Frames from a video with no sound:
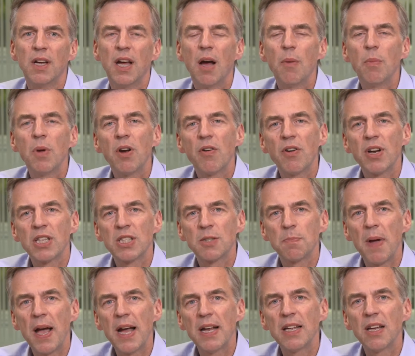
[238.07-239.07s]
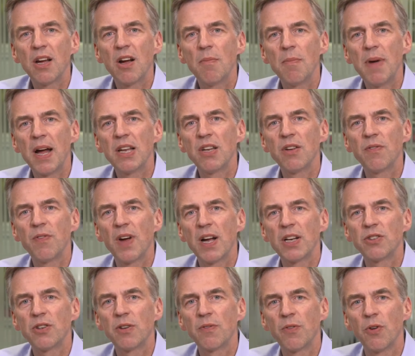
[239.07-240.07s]
And we are expanding our
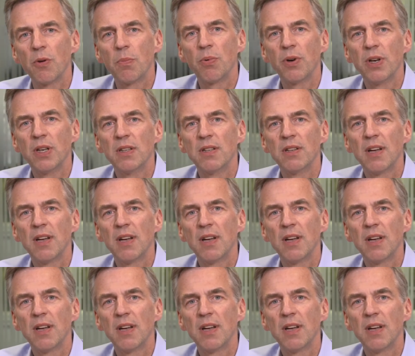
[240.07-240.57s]
manufacturing footprint,